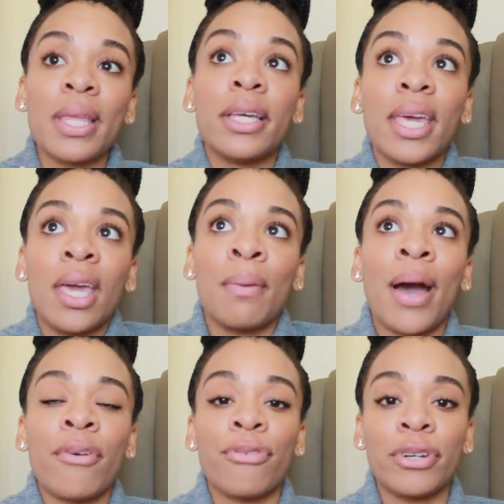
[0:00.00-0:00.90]
be looking in
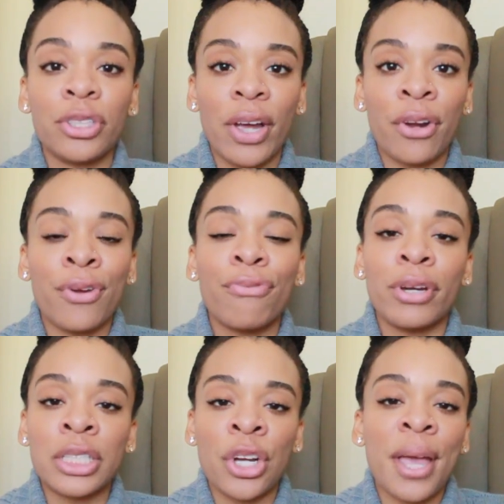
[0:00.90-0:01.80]
my refrigerator and freezer